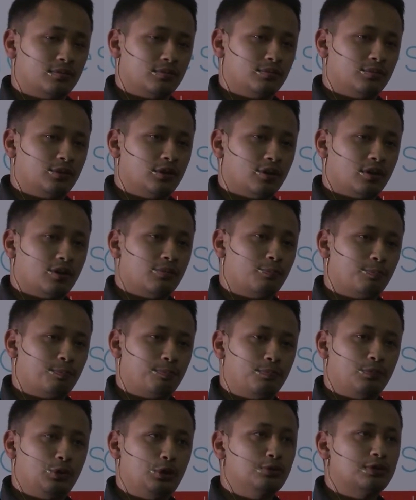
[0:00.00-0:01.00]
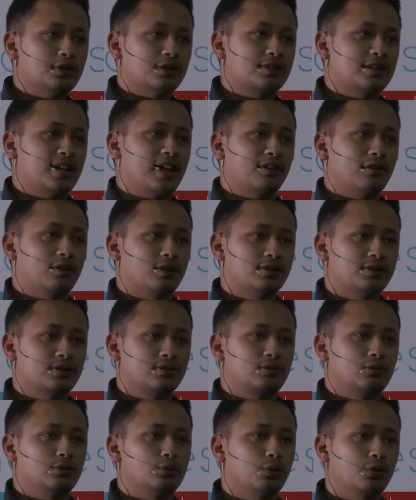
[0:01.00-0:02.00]
the users like
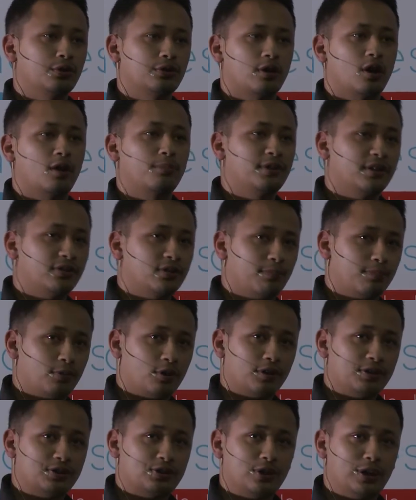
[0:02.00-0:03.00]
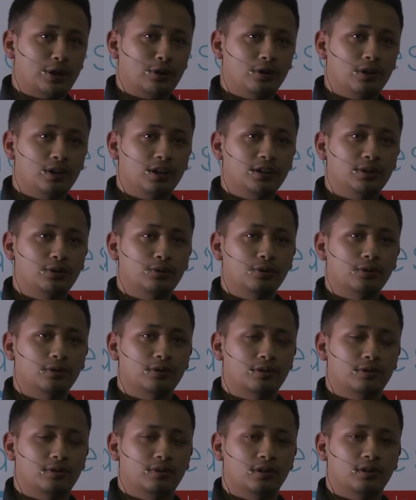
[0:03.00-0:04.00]
us don't update the plugins regularly,
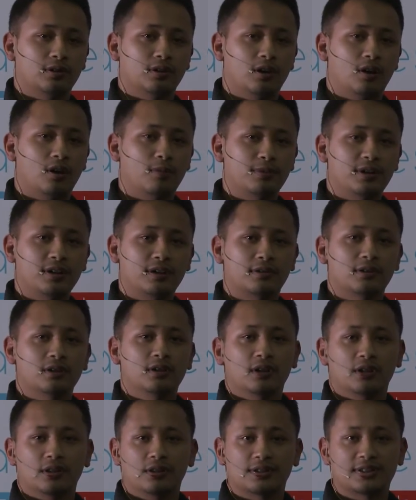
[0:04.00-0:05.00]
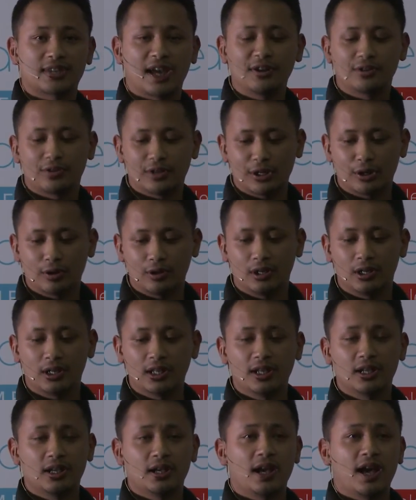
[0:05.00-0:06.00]
don't update the site
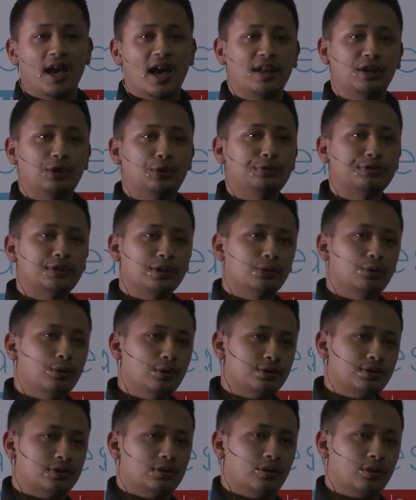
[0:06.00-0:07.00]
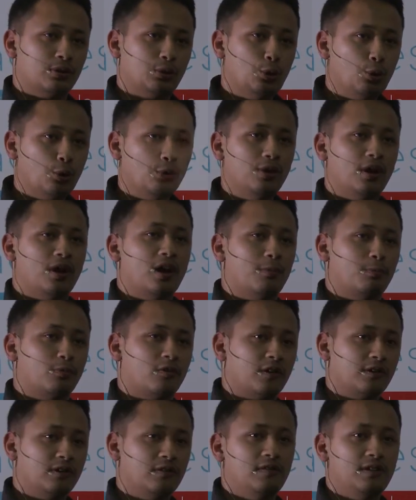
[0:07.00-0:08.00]
regularly, and using those known
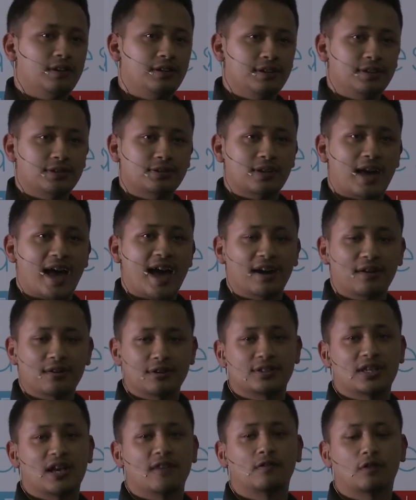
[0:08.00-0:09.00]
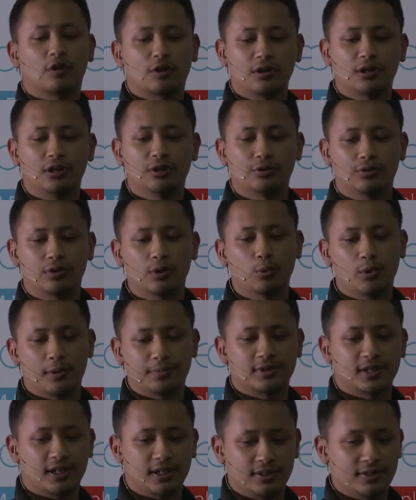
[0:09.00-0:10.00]
vulnerabilities, hackers have gotten into the
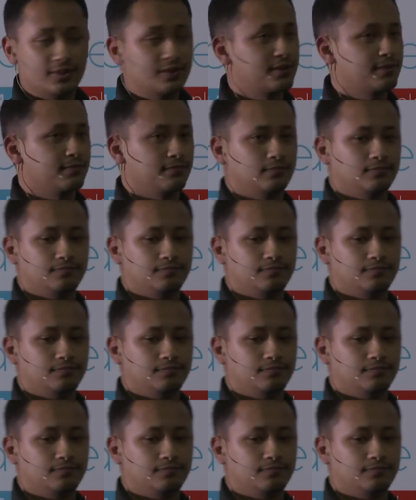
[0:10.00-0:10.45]
websites.